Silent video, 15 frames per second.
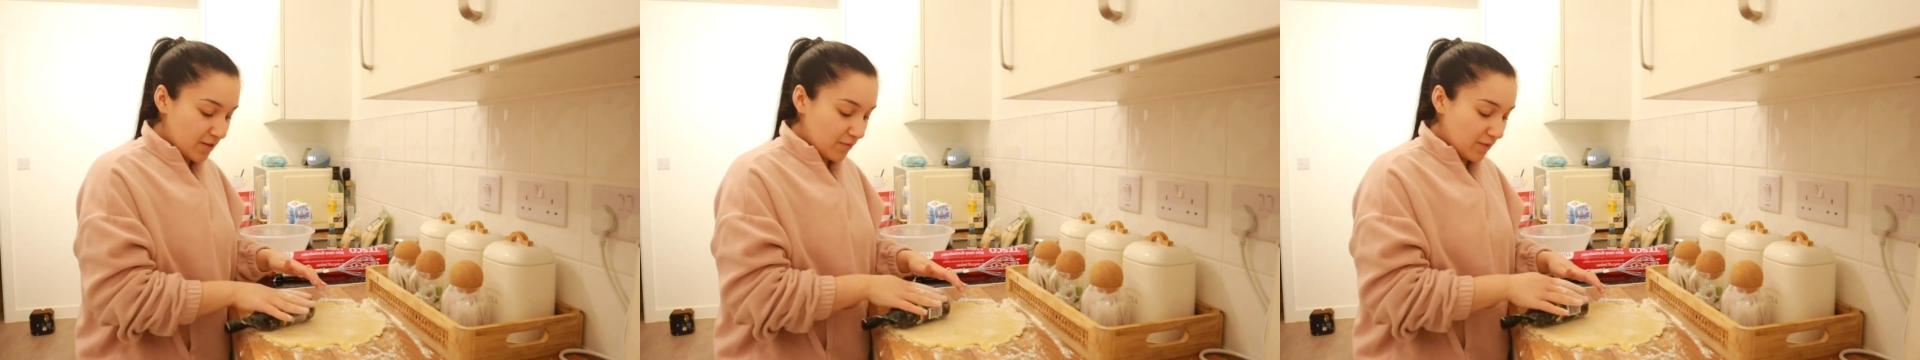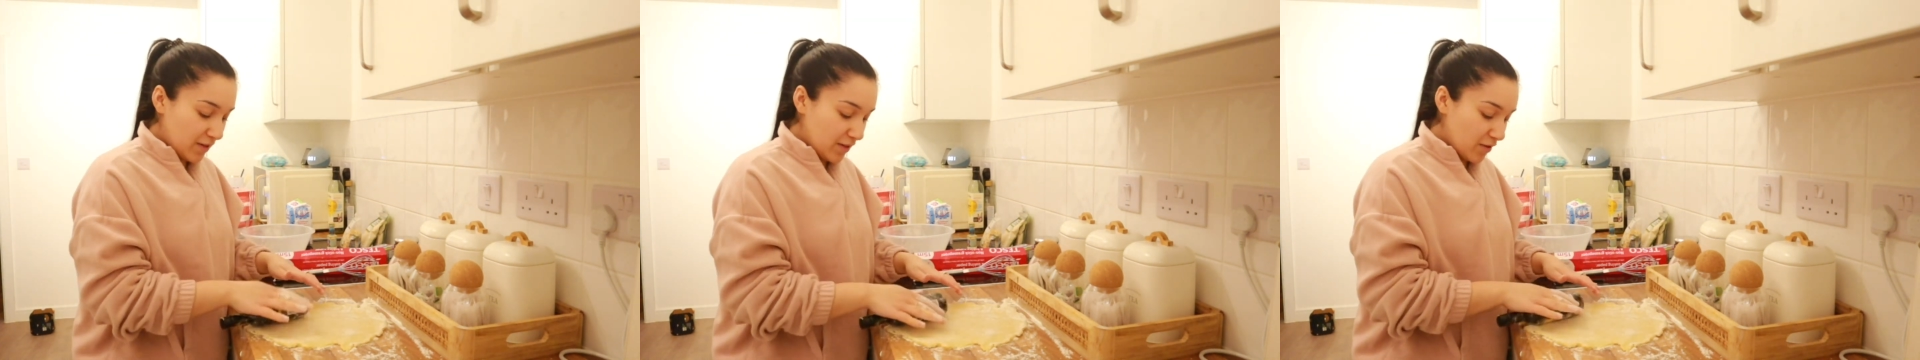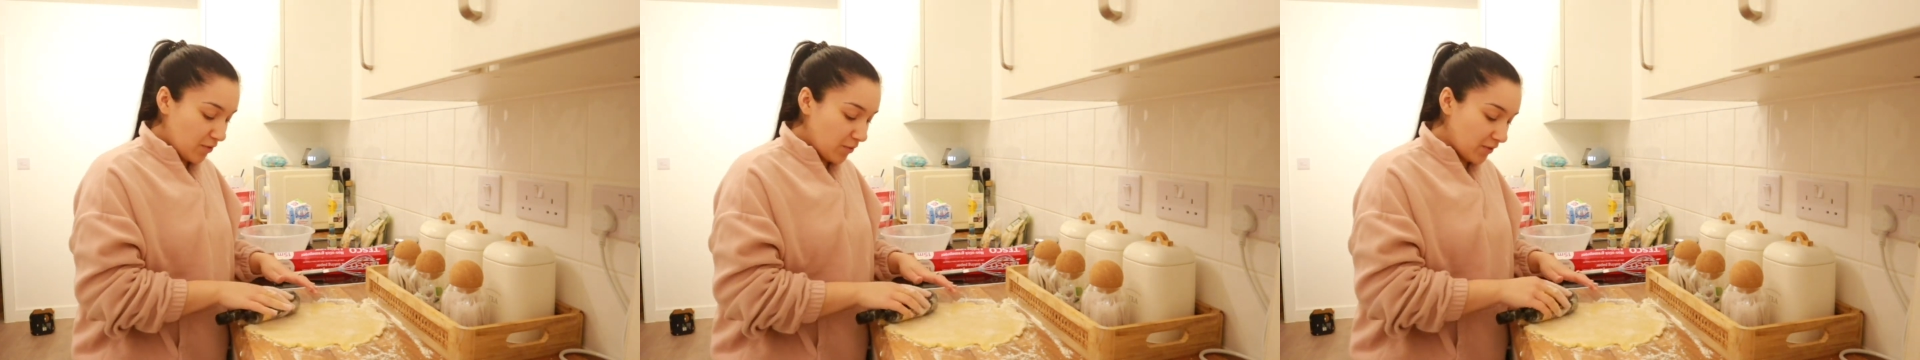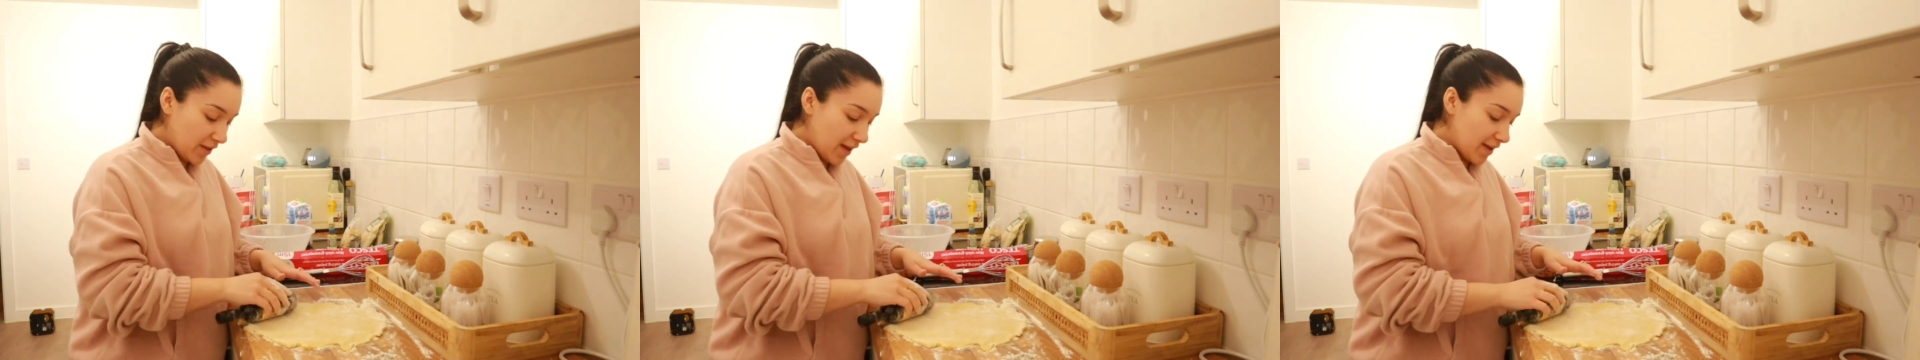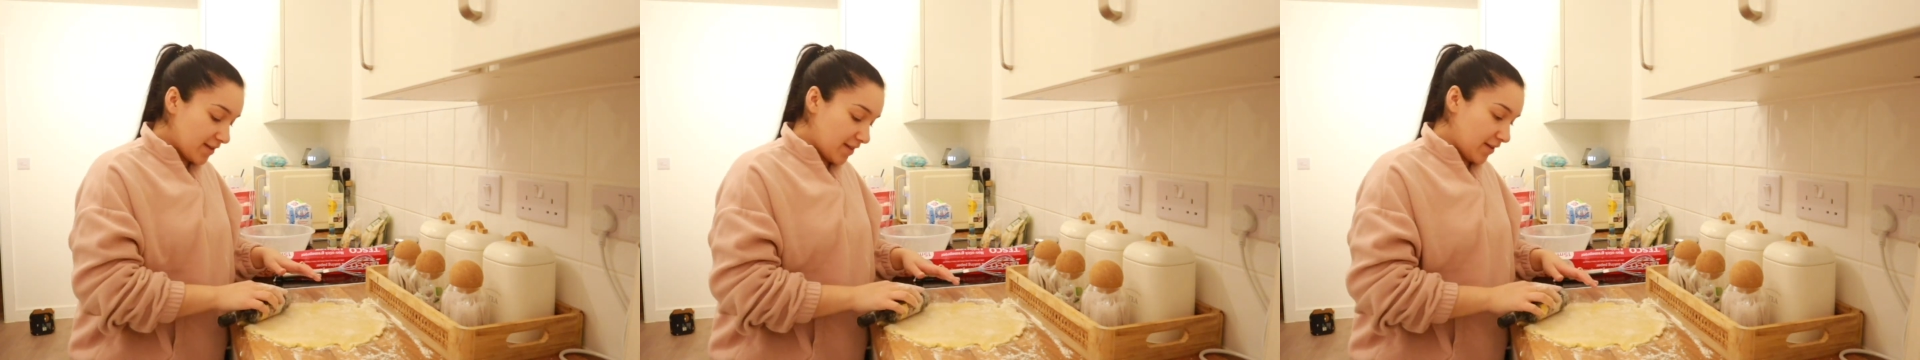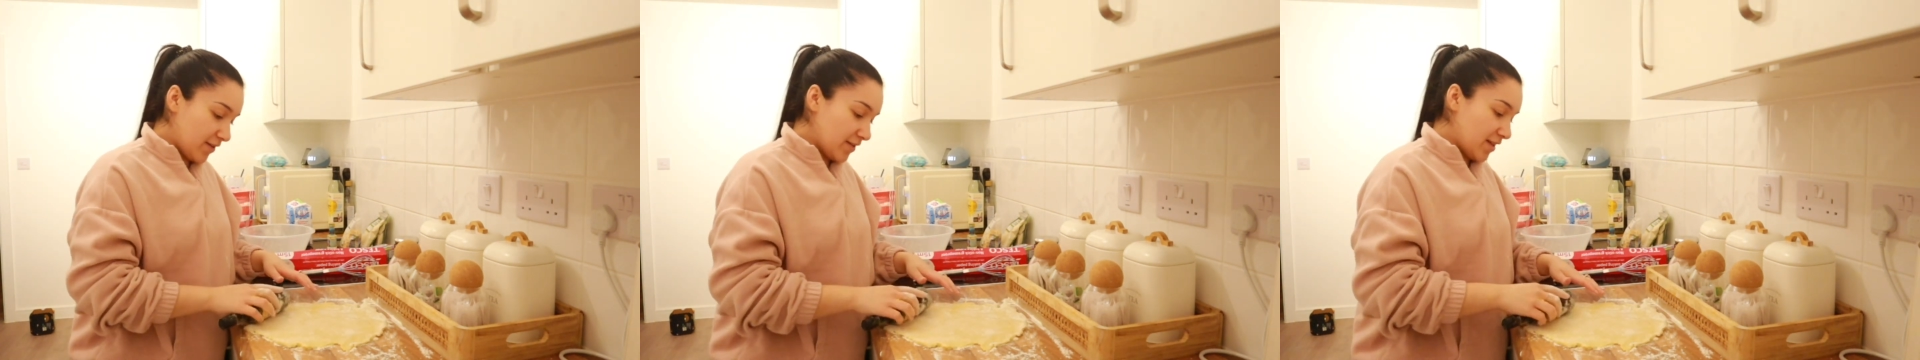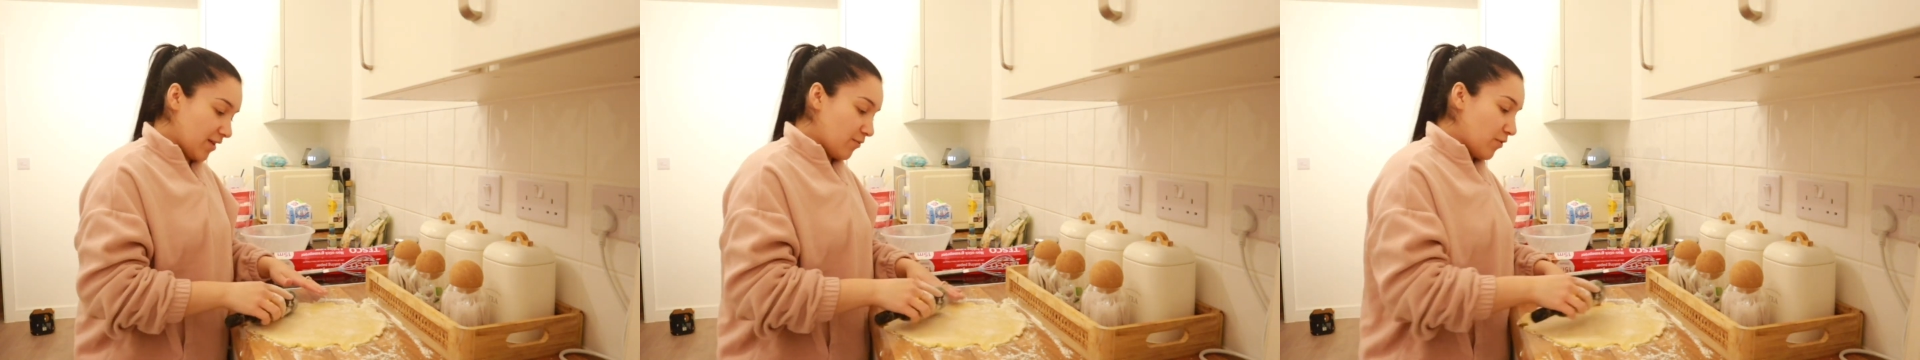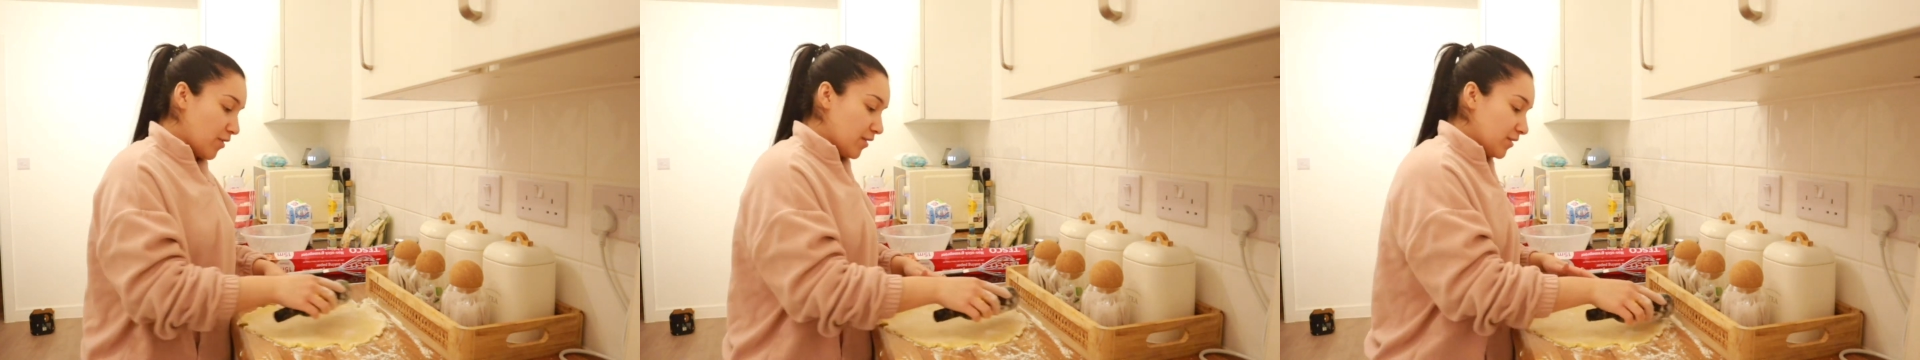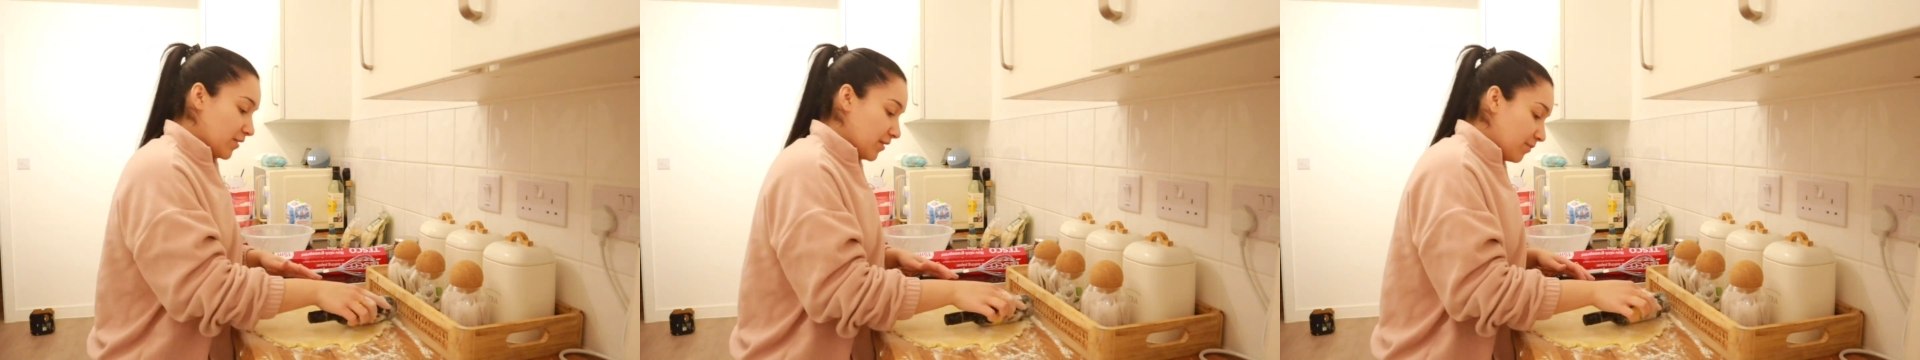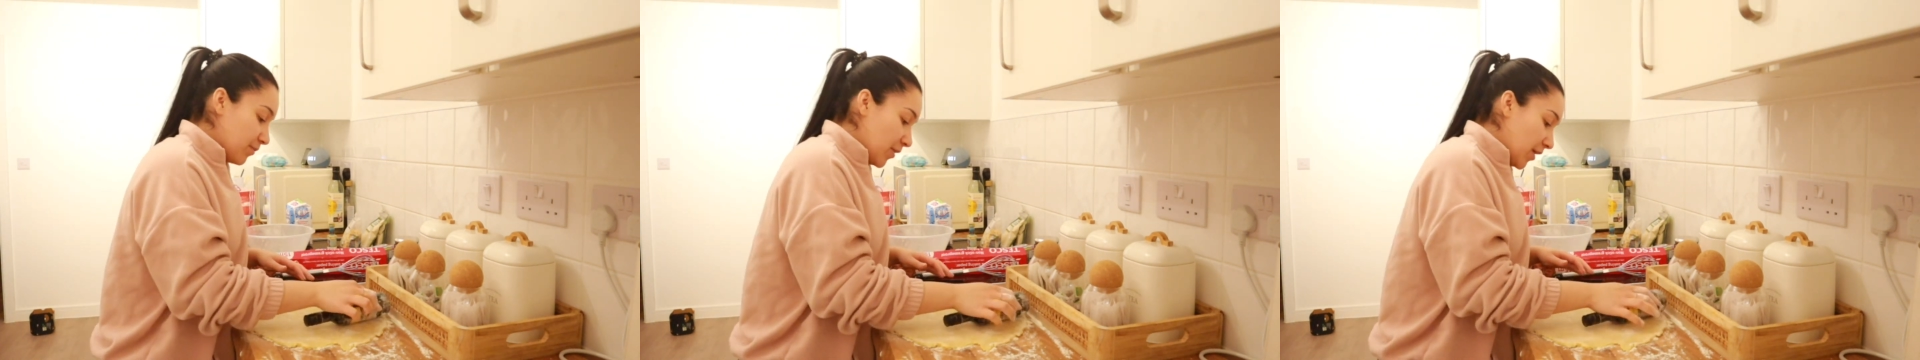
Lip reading: don't really know what the last thing I said was,